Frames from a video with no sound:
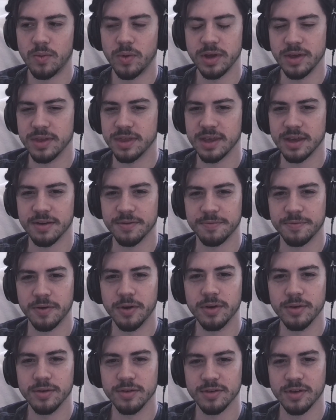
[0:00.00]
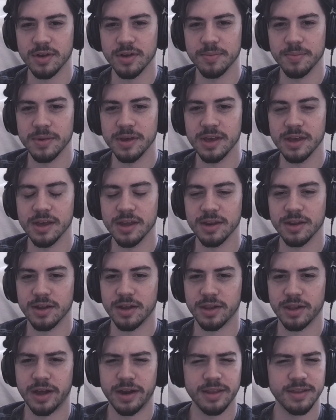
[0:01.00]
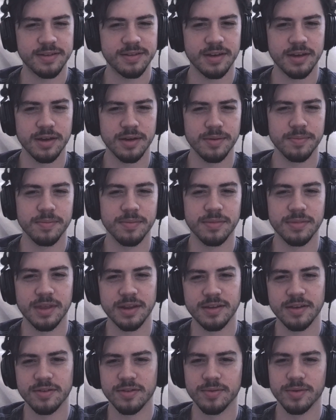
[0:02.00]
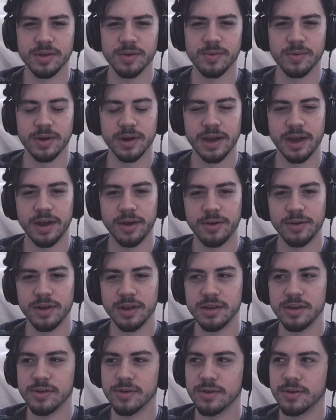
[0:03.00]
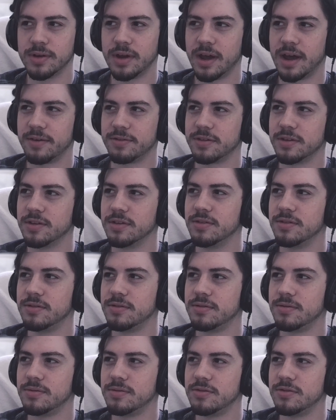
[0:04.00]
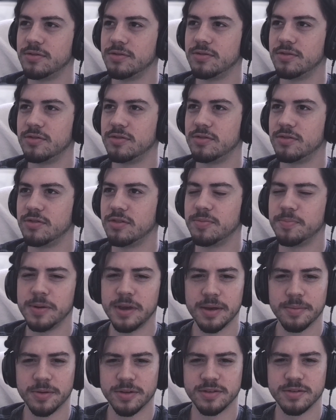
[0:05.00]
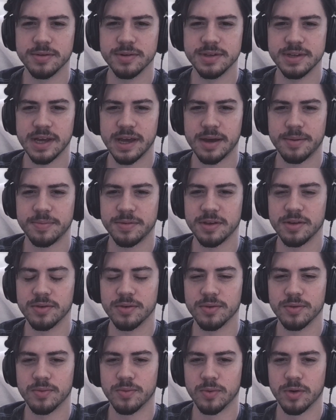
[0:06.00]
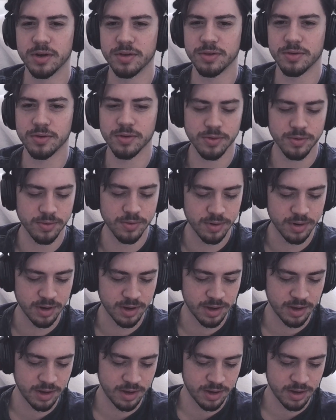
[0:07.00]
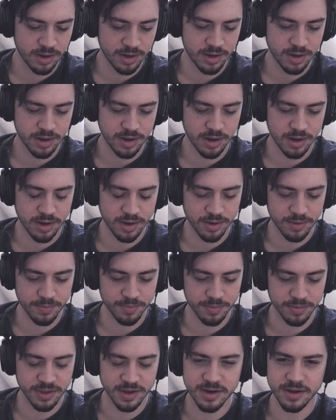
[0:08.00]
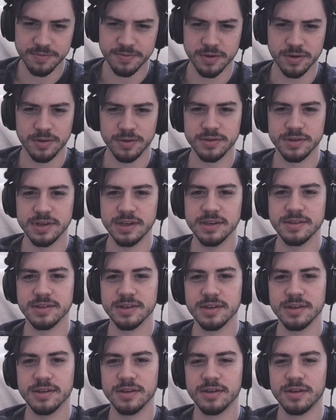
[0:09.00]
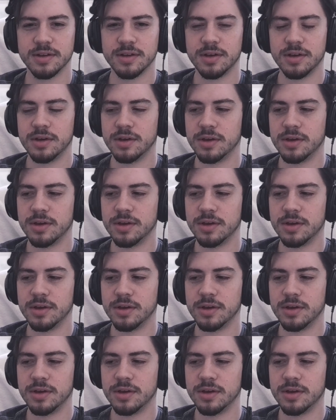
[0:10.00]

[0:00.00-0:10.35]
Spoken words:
what you think a photo is going to be, and a lot of the time that doesn't really work out, and you have to just be able to adapt and work through the difficulties, and